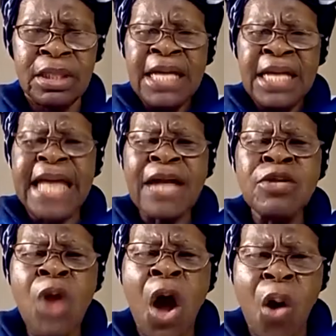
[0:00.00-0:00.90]
that
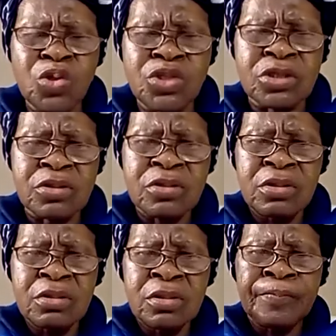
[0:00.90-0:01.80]
knows
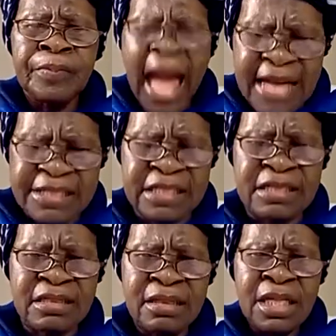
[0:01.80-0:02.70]

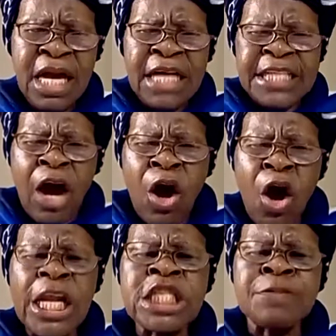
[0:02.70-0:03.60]
us. The
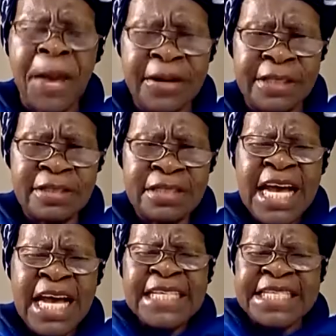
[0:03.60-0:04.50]
Holy Spirit
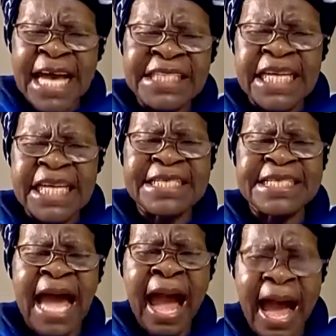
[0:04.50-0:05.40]
searches the
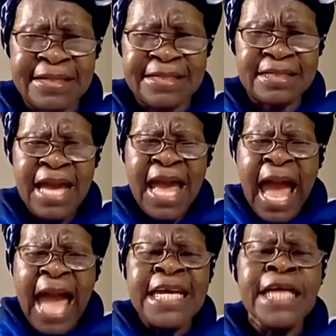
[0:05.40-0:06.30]
heart
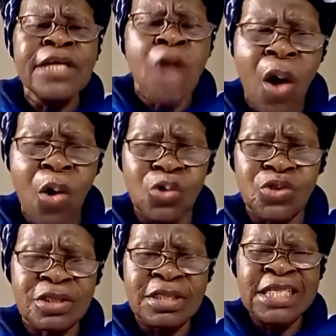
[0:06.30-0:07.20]
and He
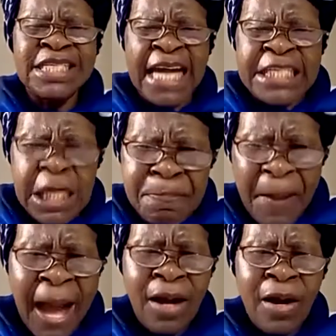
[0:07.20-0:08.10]
knows the deeper
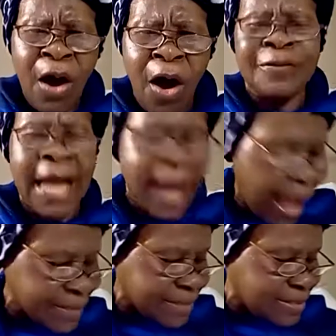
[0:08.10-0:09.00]
of the
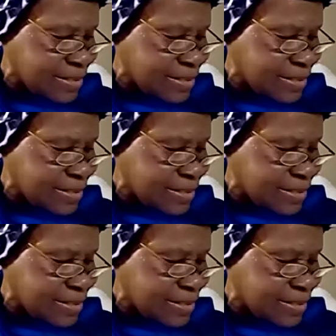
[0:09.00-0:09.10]
heart.